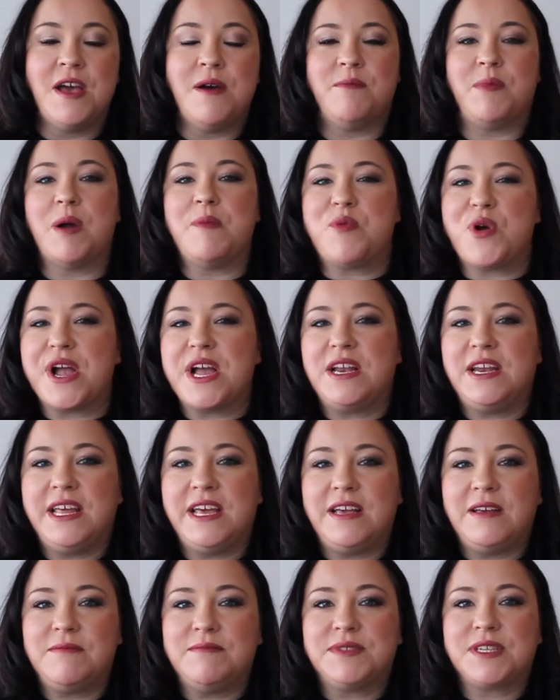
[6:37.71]
By brand
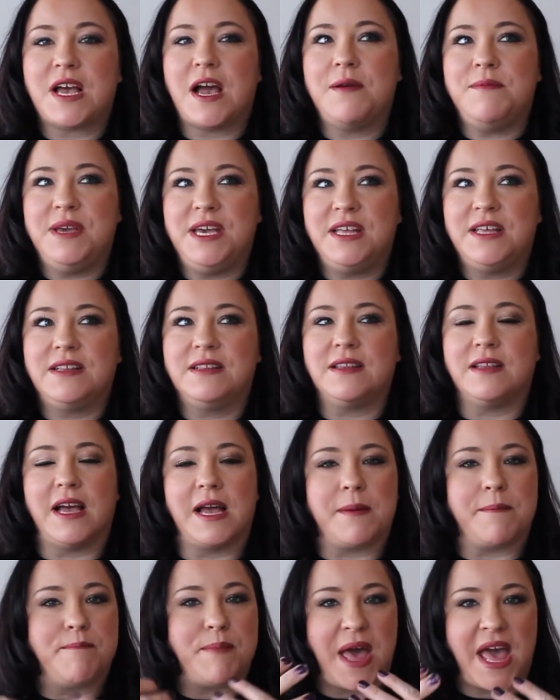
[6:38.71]
names, I mean
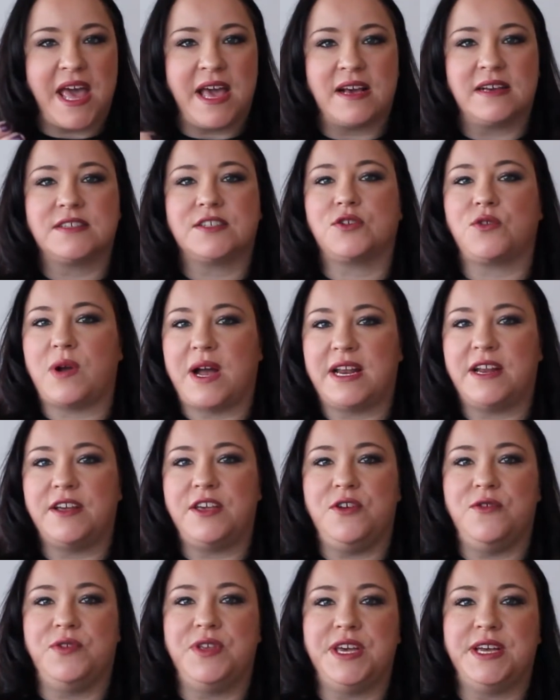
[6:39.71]
like banks, credit
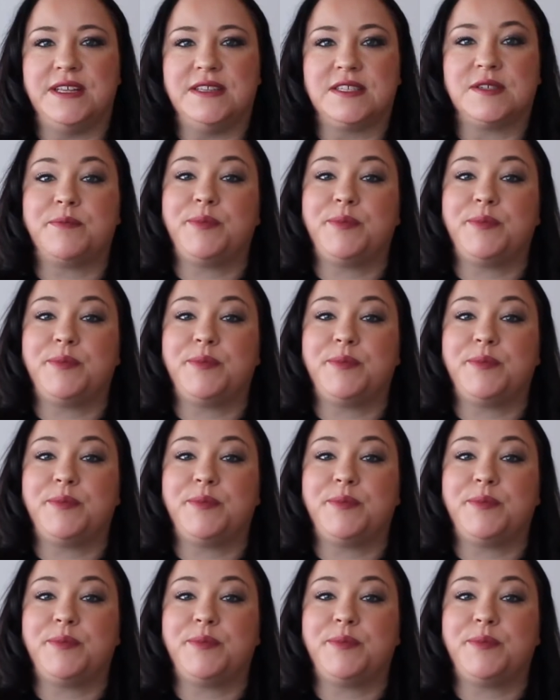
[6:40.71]
unions,